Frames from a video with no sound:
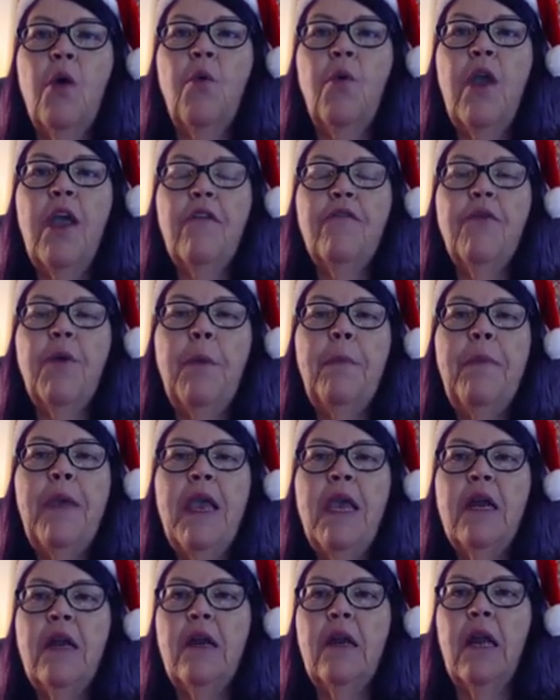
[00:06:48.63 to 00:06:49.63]
We have
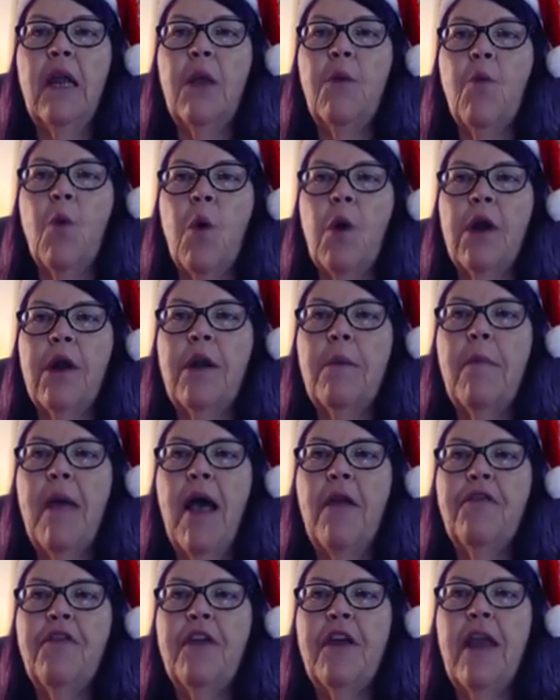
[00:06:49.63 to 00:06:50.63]
repeatedly warned
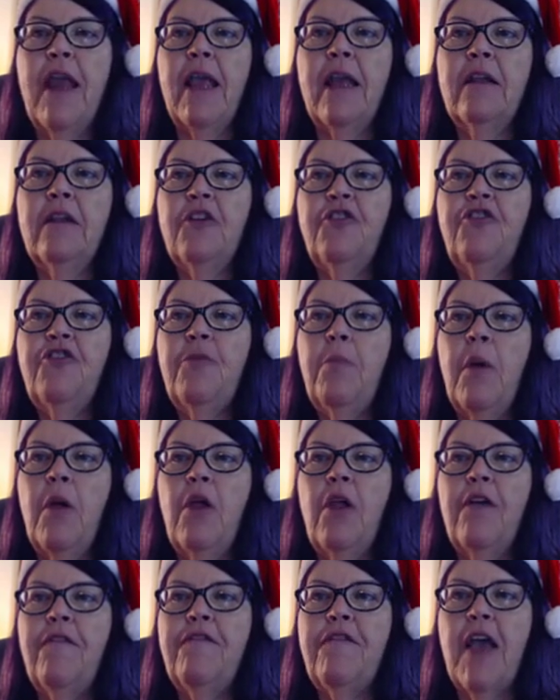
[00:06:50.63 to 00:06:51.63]
about the
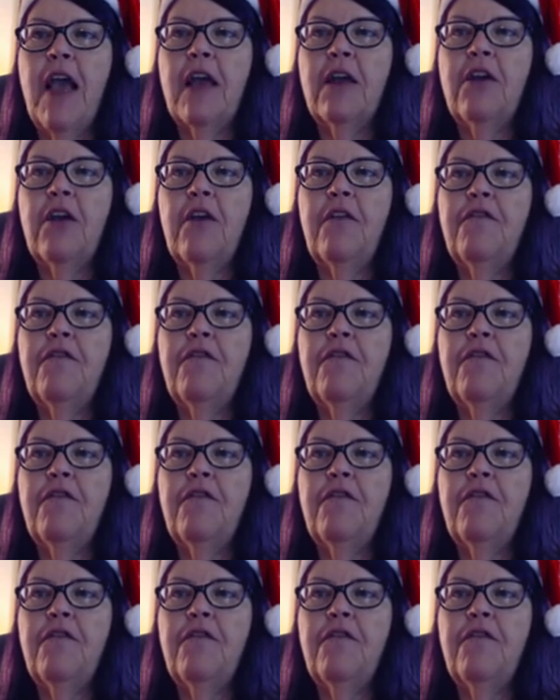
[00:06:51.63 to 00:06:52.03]
negligible effect